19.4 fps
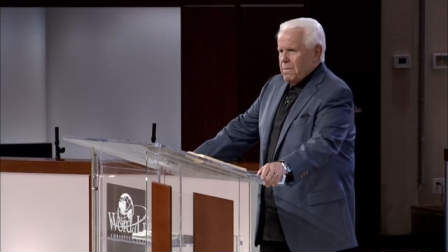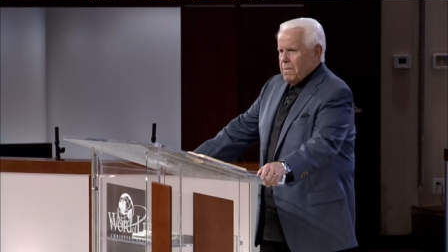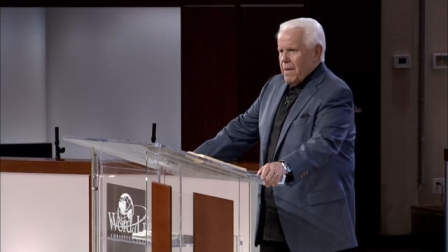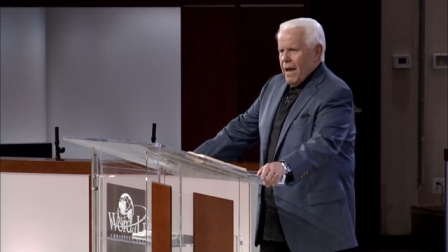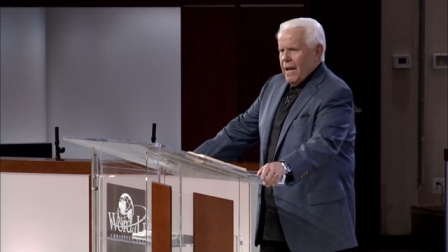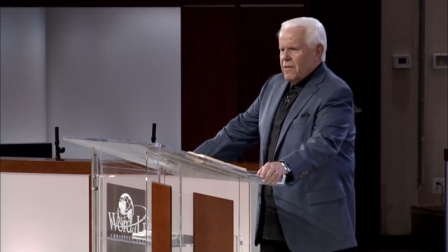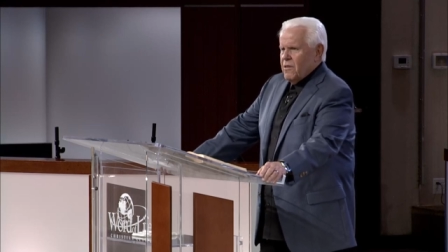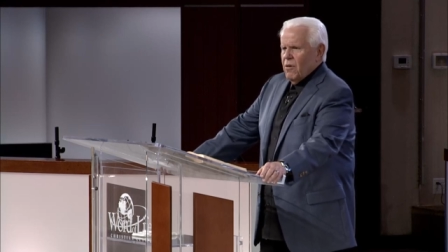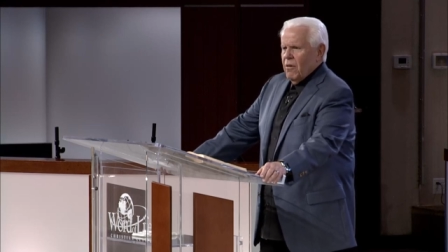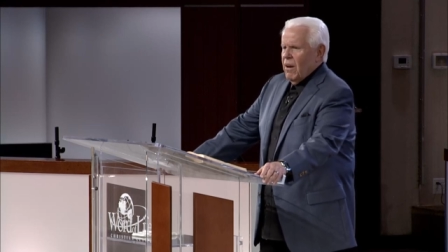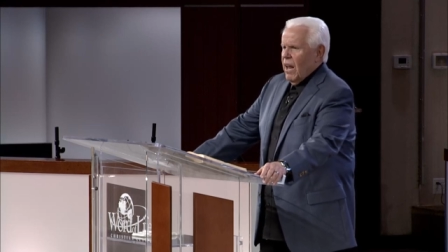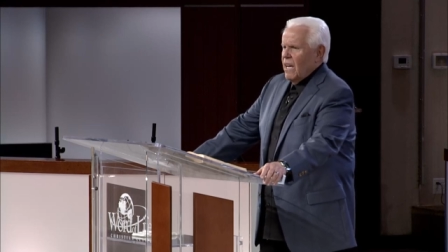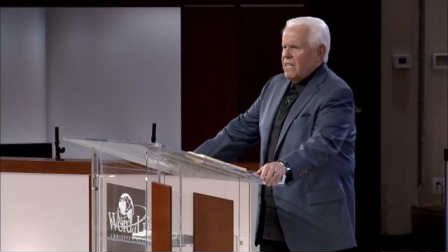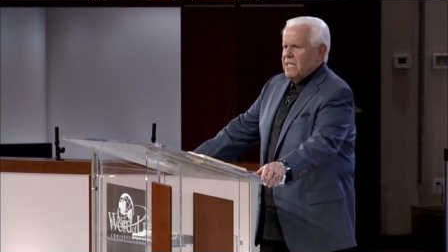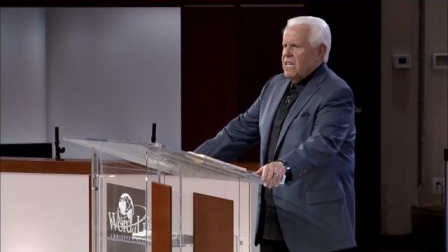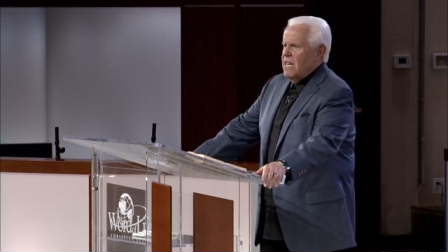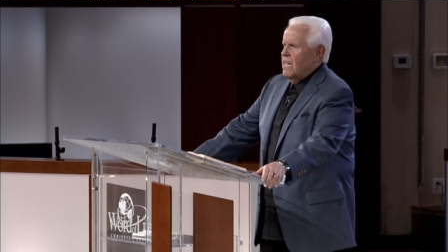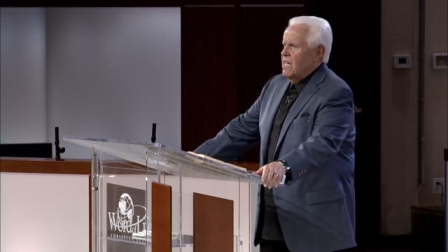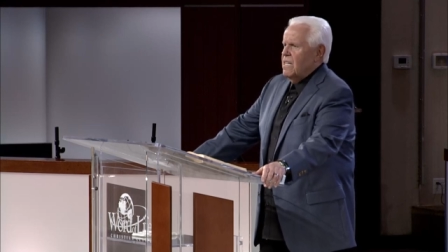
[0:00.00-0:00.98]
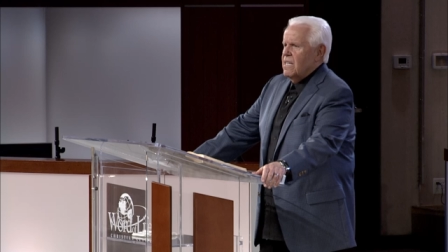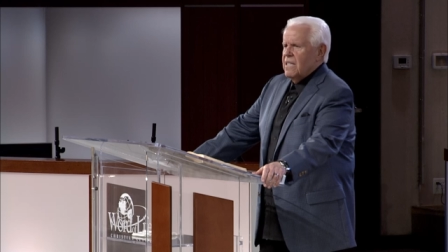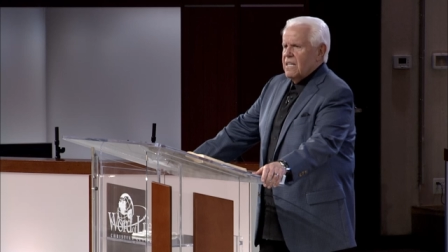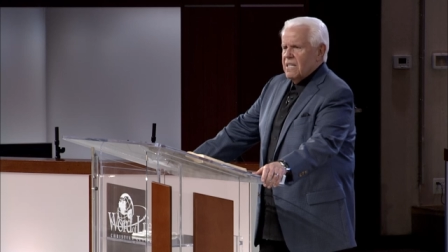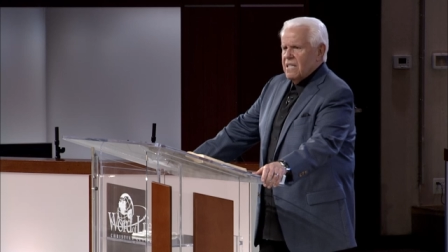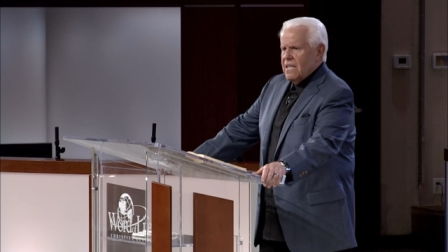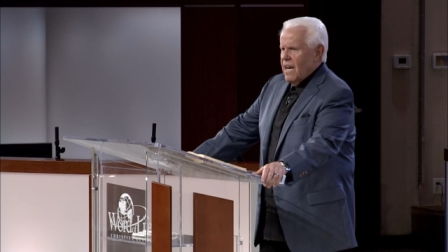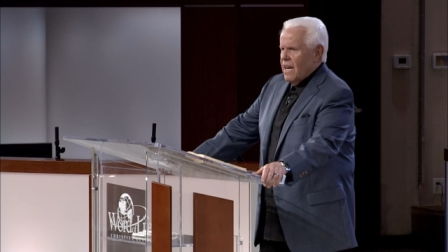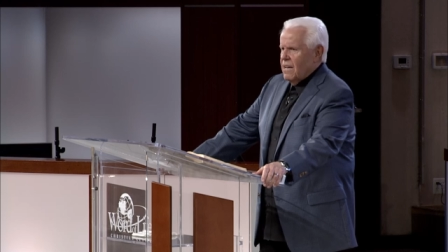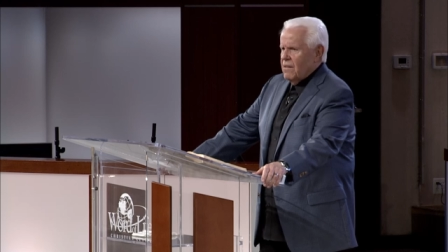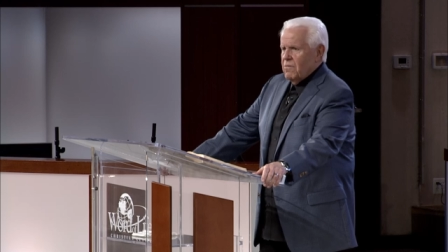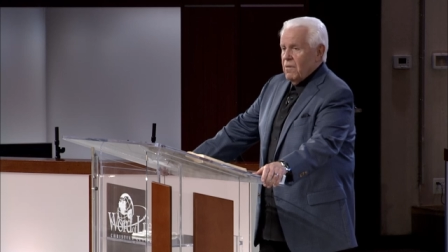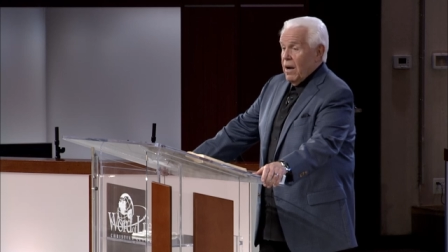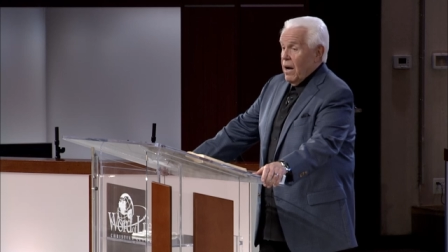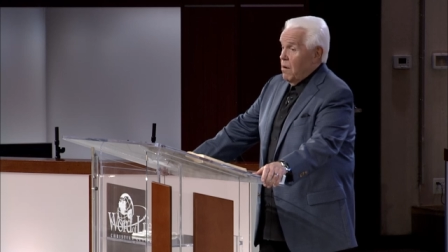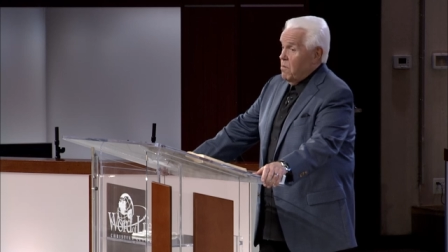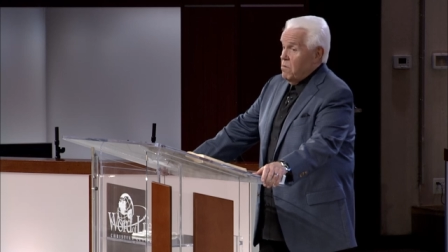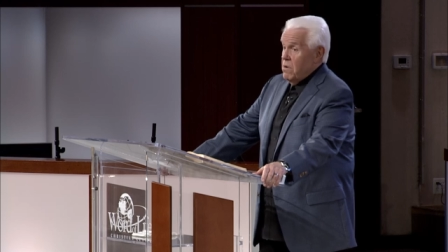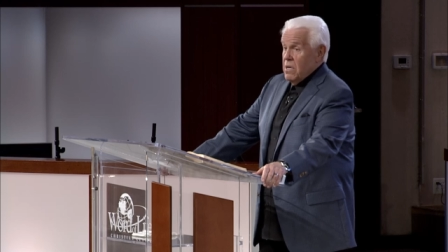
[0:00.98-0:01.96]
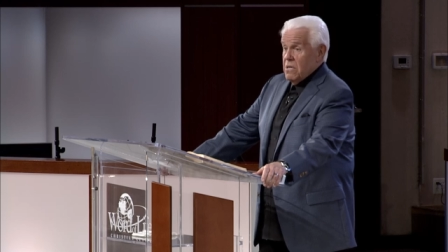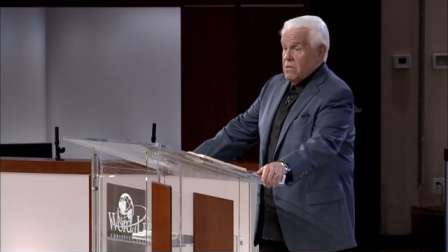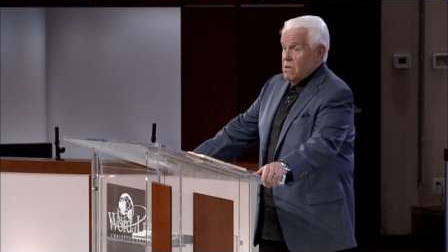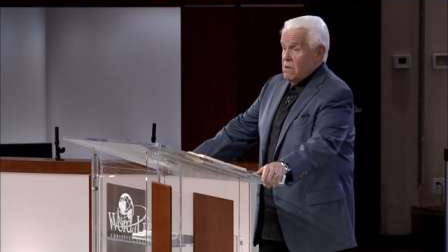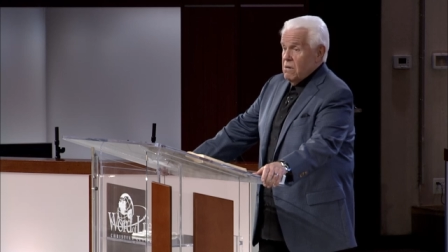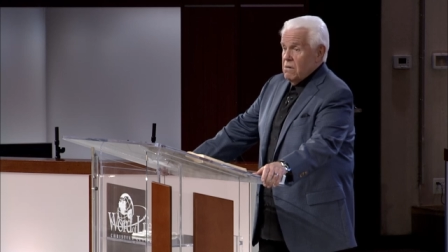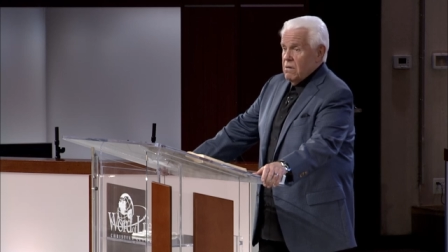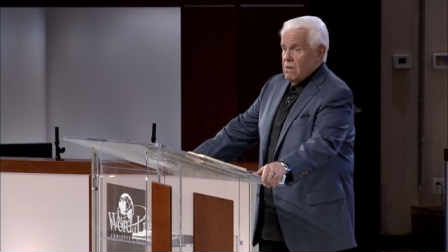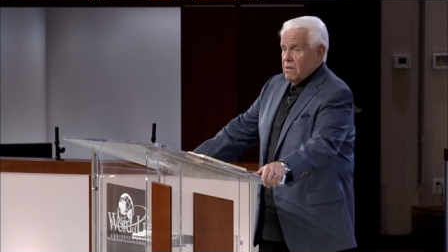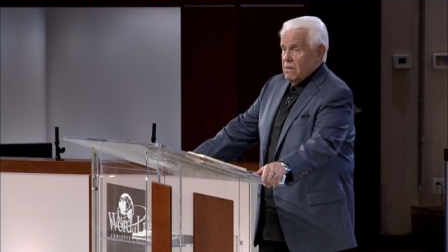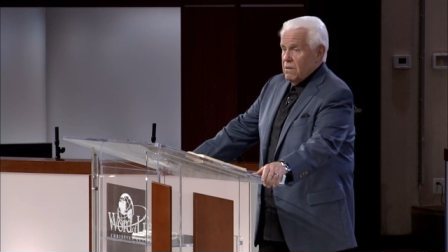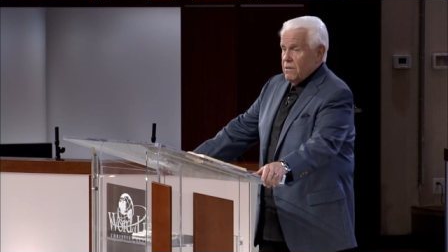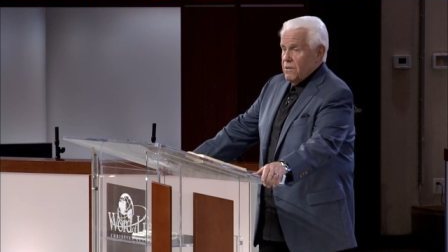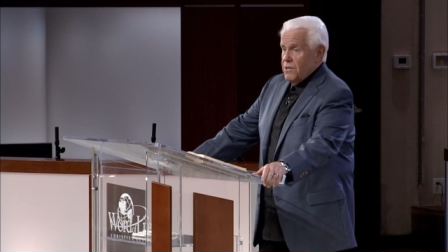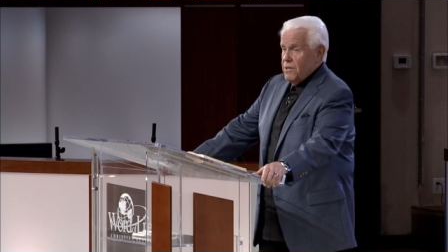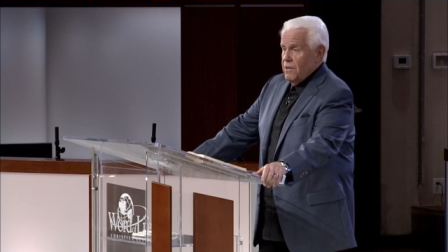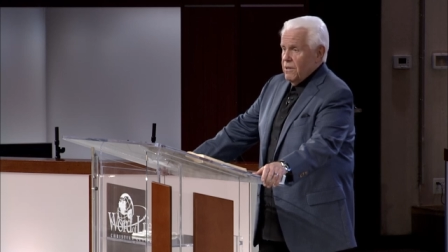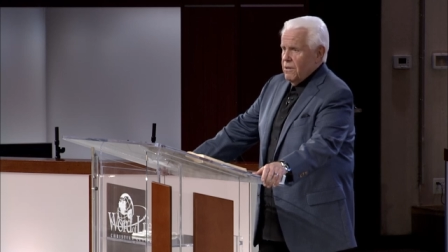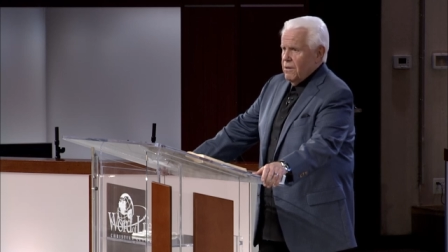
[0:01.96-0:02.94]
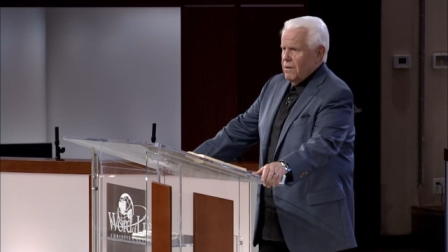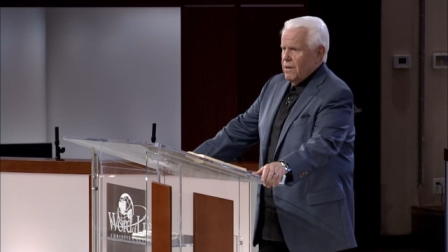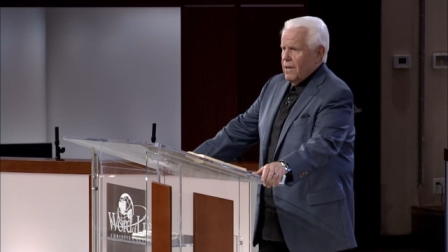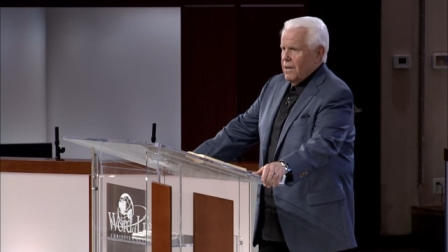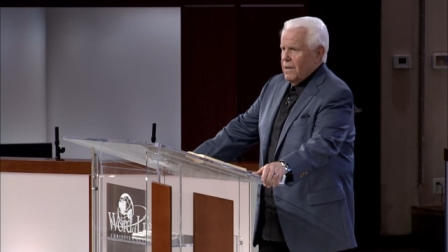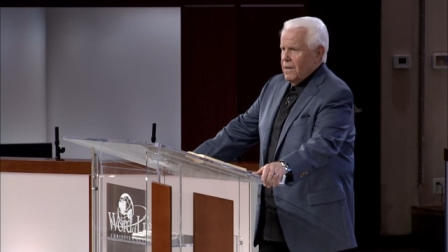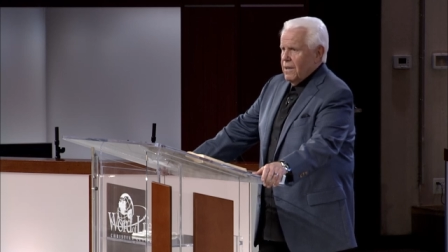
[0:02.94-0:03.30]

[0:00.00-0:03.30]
I told her I'd kill you in the second one. I would too. She knew it.